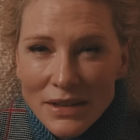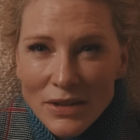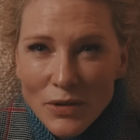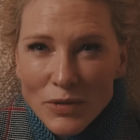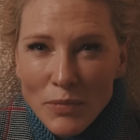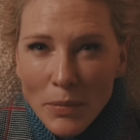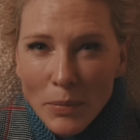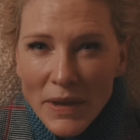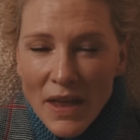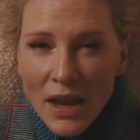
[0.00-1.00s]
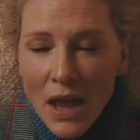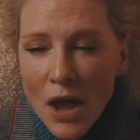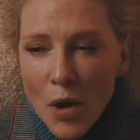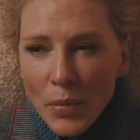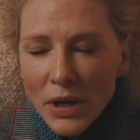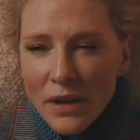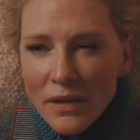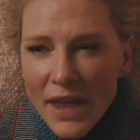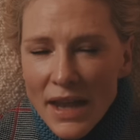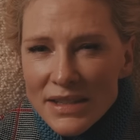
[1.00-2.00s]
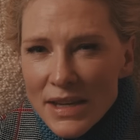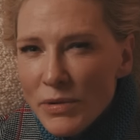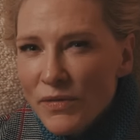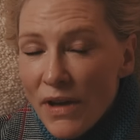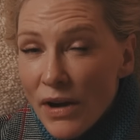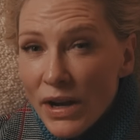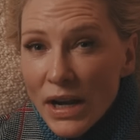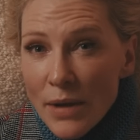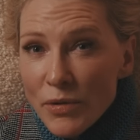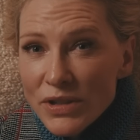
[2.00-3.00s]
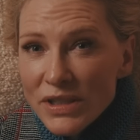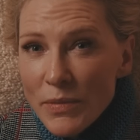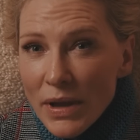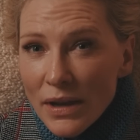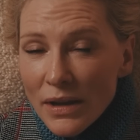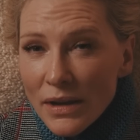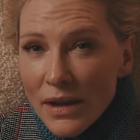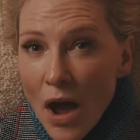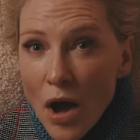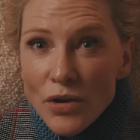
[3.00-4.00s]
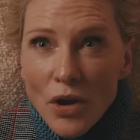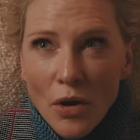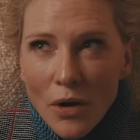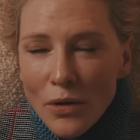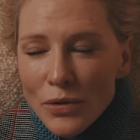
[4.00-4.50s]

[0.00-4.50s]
So it's probably that. But that seemed very glamorous to me. No.